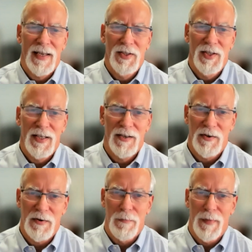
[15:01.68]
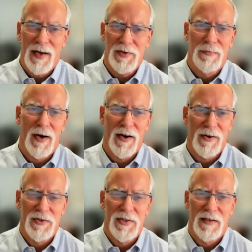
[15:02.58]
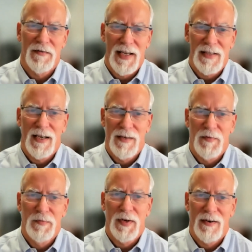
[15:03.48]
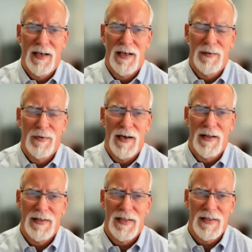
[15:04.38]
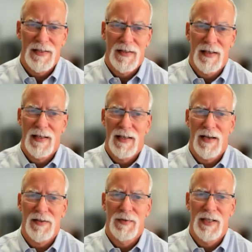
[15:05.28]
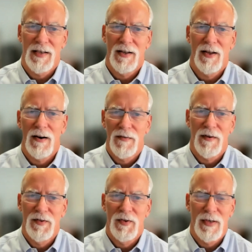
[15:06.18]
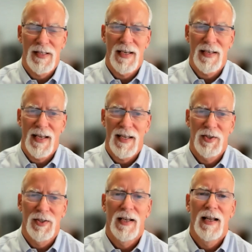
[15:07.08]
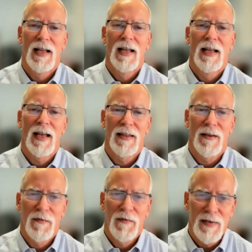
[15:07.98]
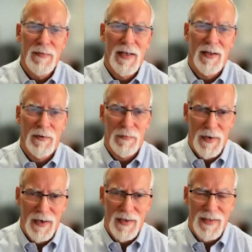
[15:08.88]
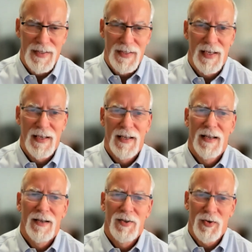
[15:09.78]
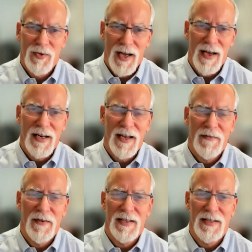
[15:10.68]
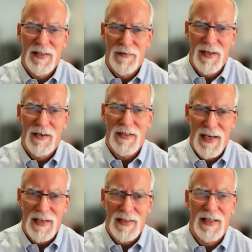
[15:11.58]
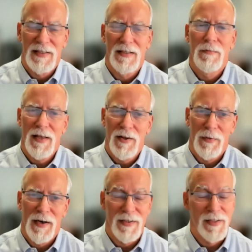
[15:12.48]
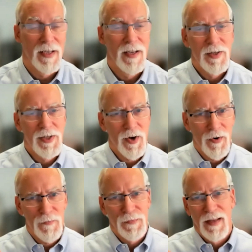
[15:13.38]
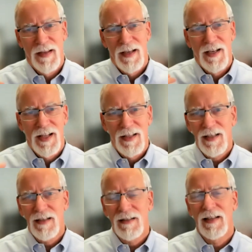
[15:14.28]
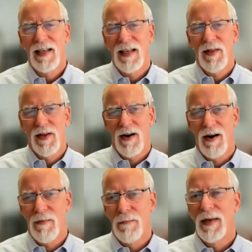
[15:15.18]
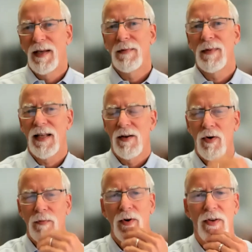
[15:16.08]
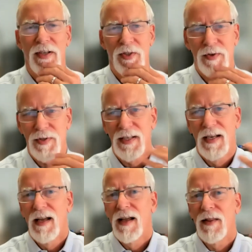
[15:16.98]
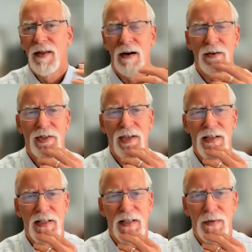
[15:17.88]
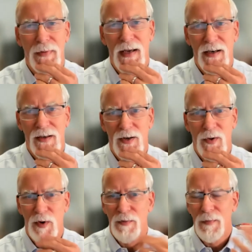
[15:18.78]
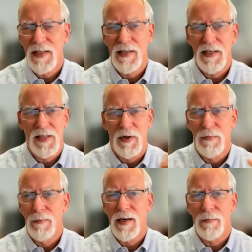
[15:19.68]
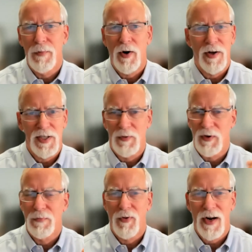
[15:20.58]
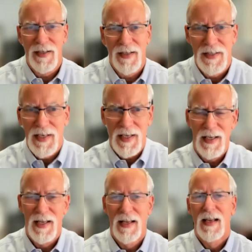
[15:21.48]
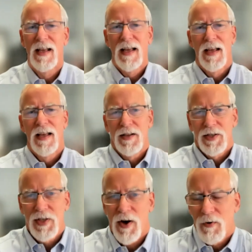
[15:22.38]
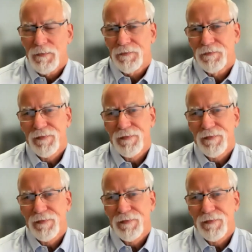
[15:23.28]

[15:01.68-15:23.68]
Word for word: engineered mouse models of that type of periodic paralysis, the calcium channel R528H, and the female mice do not have as severe attacks as the male mice. So clearly there are many, many hormonal issues. There are changes in the pattern with menses, with menopause, with pregnancy. So